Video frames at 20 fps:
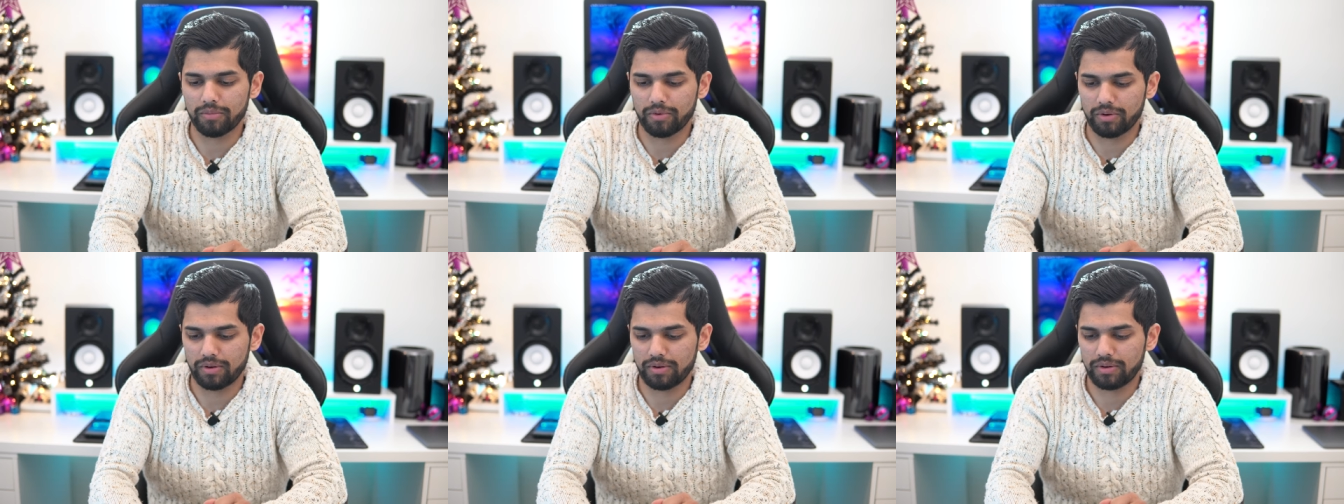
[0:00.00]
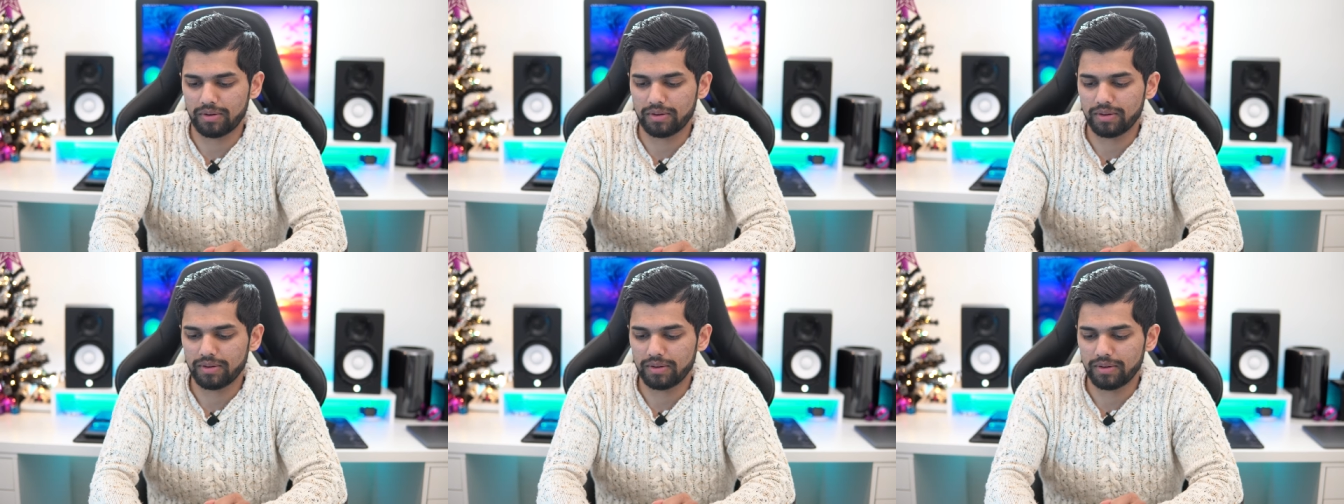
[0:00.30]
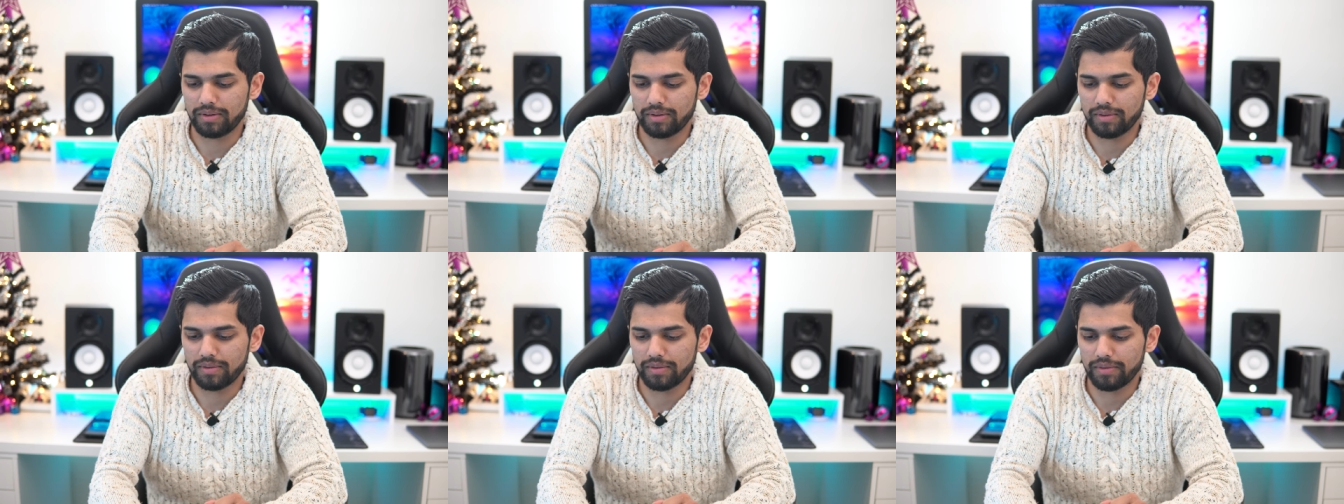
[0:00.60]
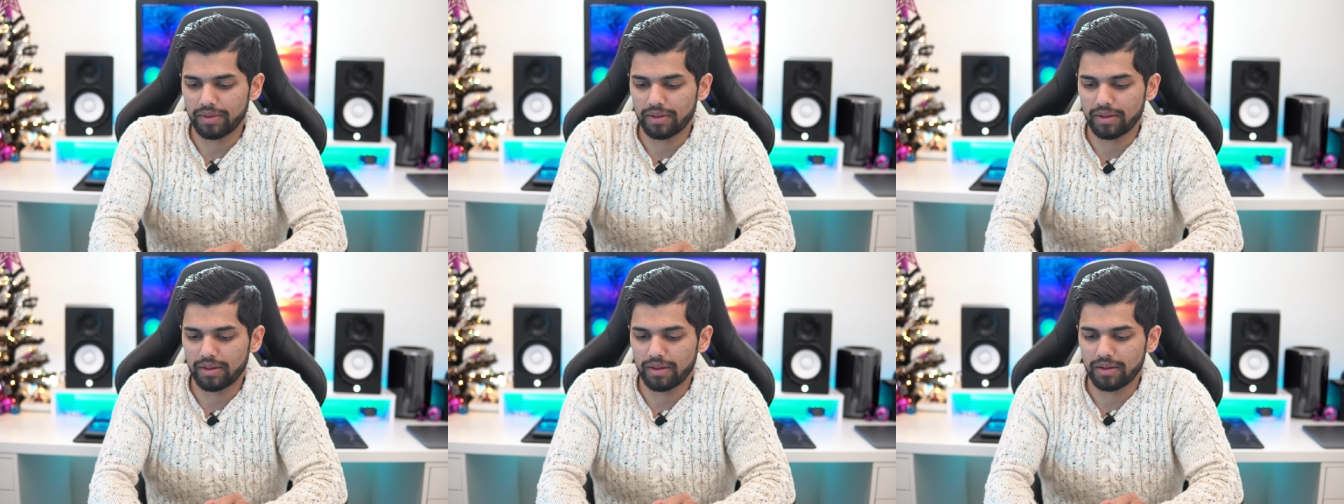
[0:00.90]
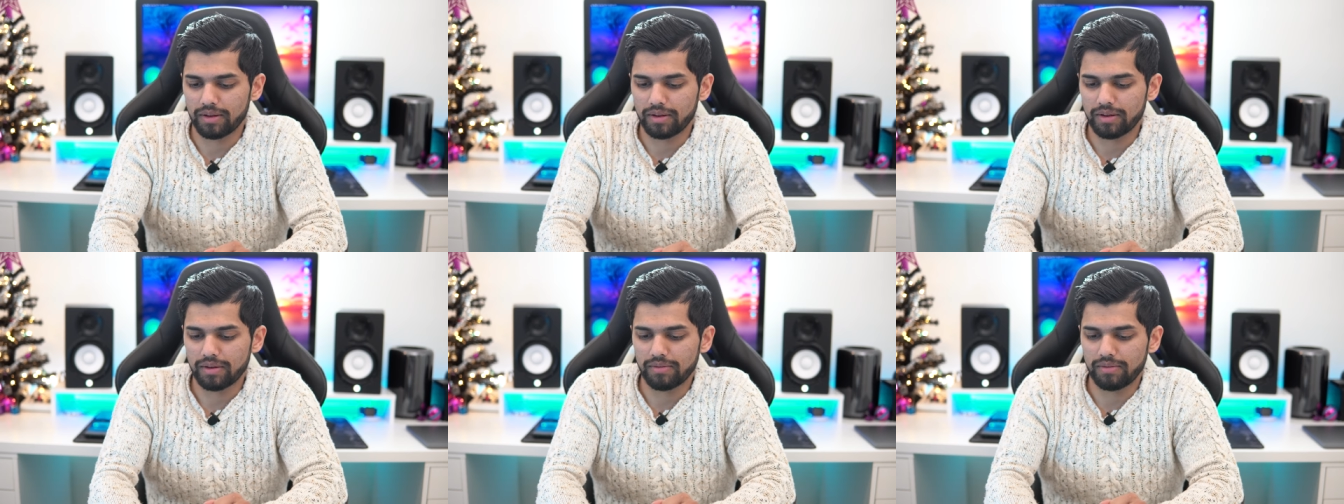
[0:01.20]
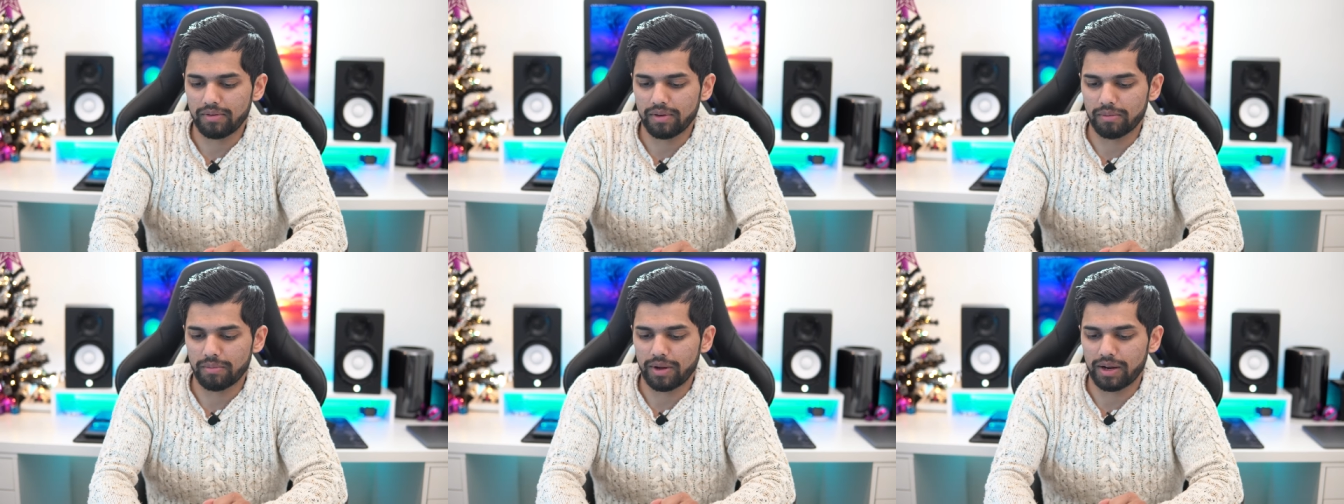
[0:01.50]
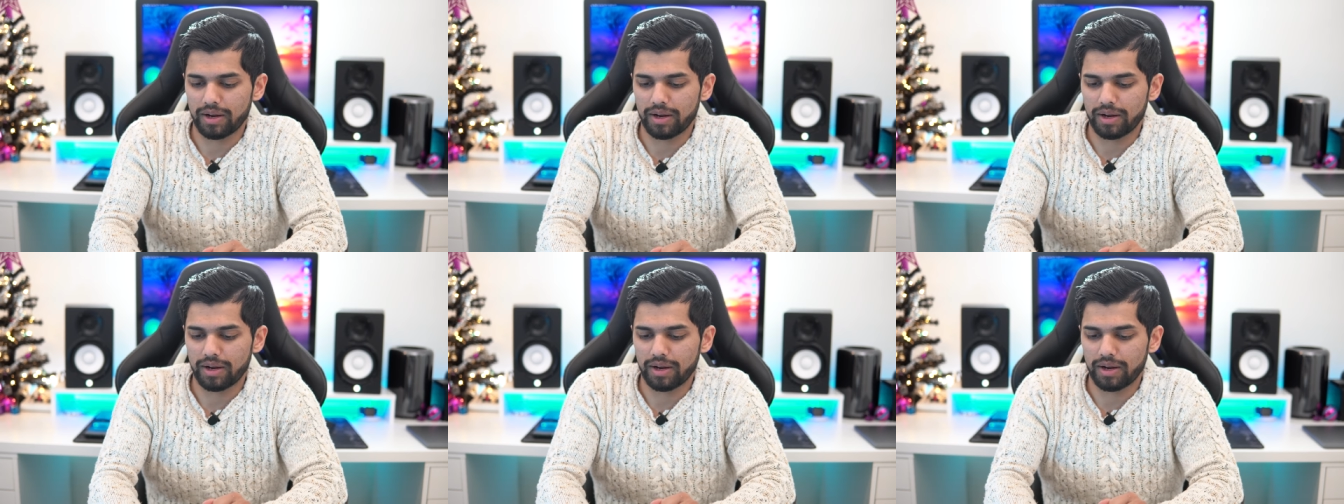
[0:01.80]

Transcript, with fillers: more I think